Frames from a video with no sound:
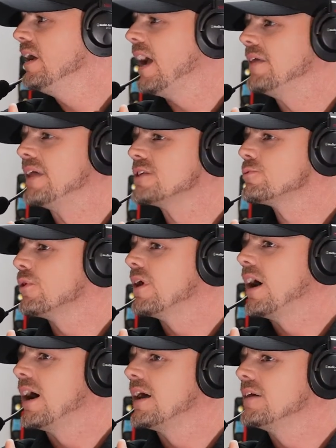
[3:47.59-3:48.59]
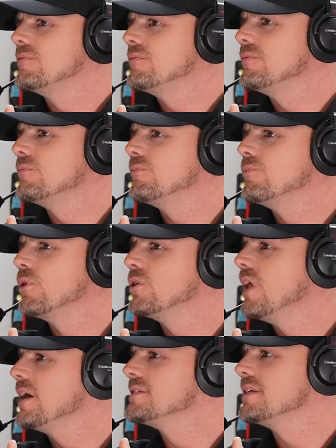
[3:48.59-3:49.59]
And that's where I
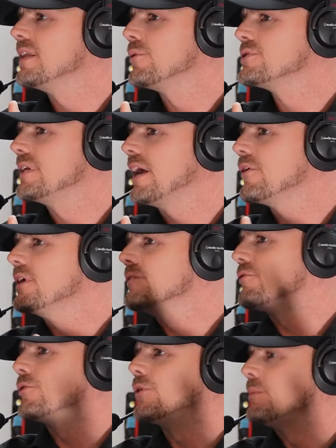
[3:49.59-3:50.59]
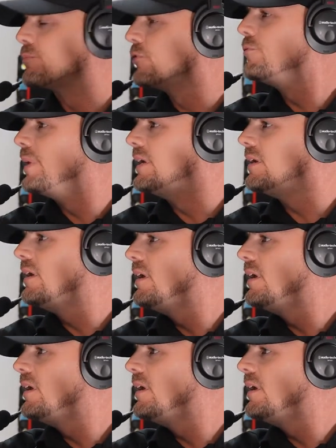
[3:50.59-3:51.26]
realized that there was an area for improvement